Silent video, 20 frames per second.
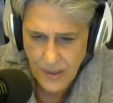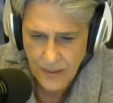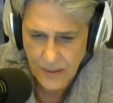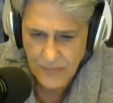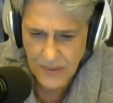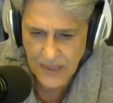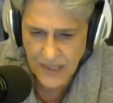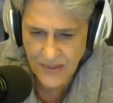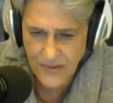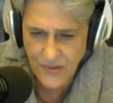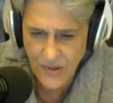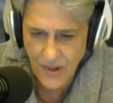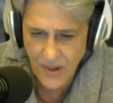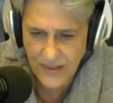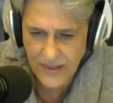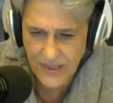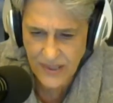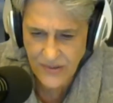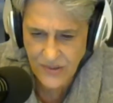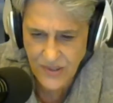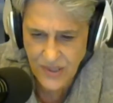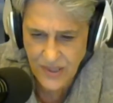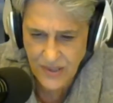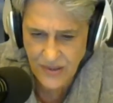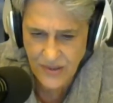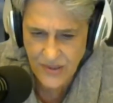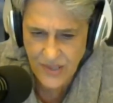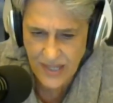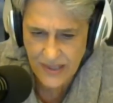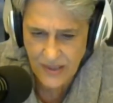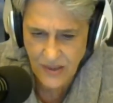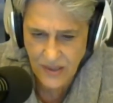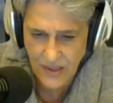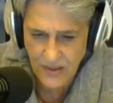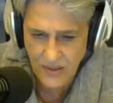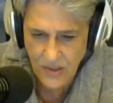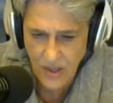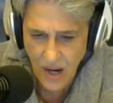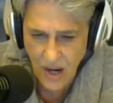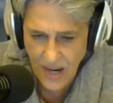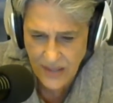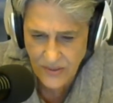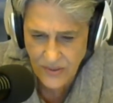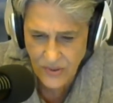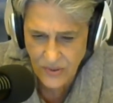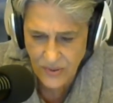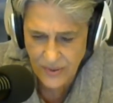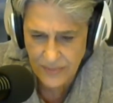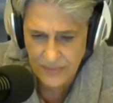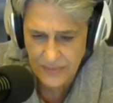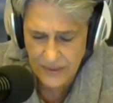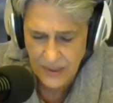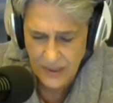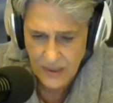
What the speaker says: because all these years I could have talked to him